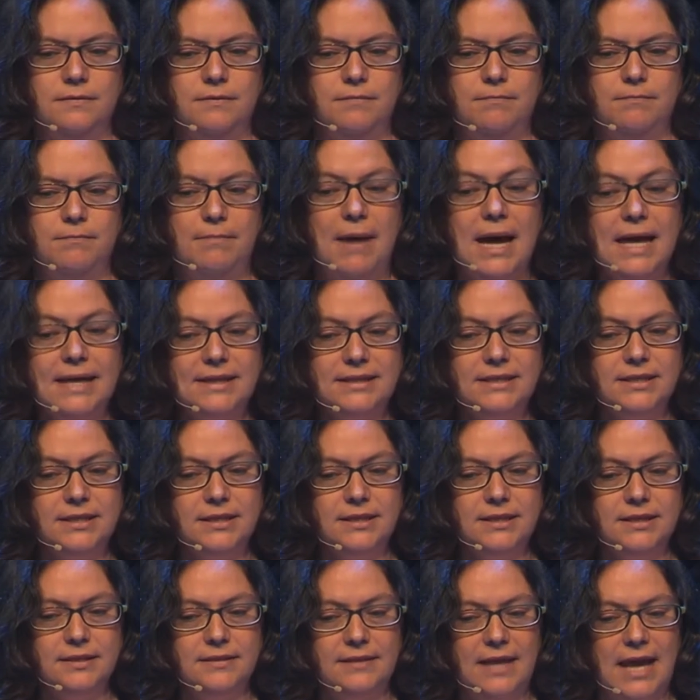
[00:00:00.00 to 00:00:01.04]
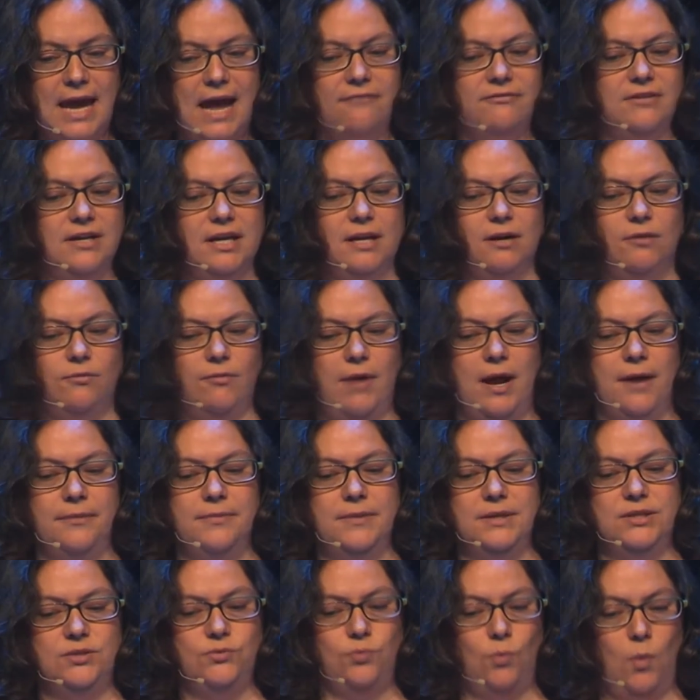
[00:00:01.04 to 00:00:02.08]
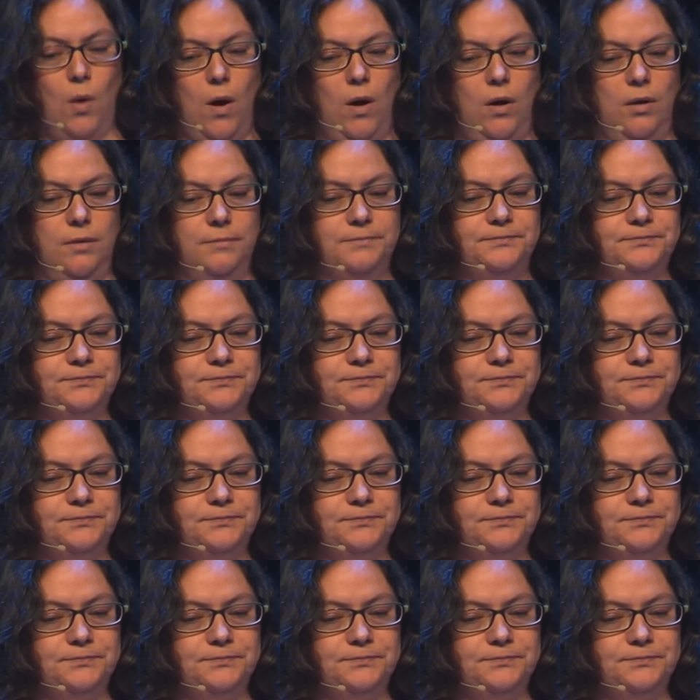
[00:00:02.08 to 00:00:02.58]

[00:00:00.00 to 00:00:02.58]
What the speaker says: But they have to get around this wall.